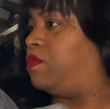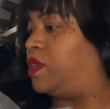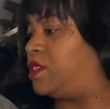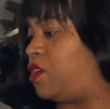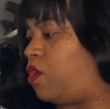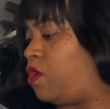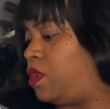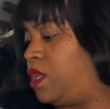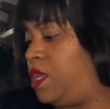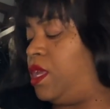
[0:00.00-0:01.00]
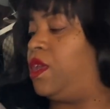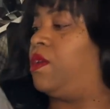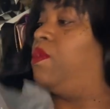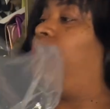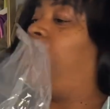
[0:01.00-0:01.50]
where's the hole?
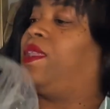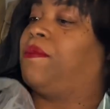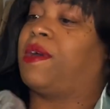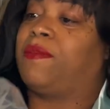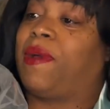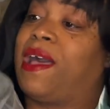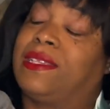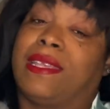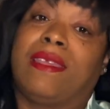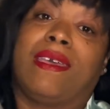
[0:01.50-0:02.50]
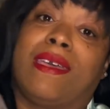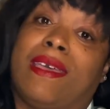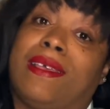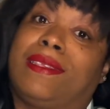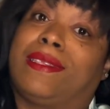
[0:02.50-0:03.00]
While I'm unboxing
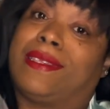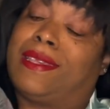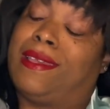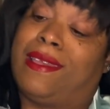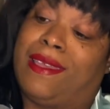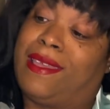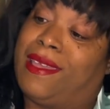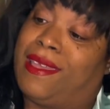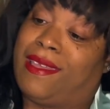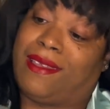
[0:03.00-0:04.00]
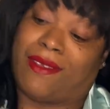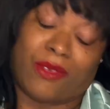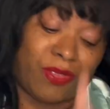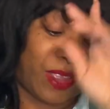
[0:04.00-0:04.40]
this, go to the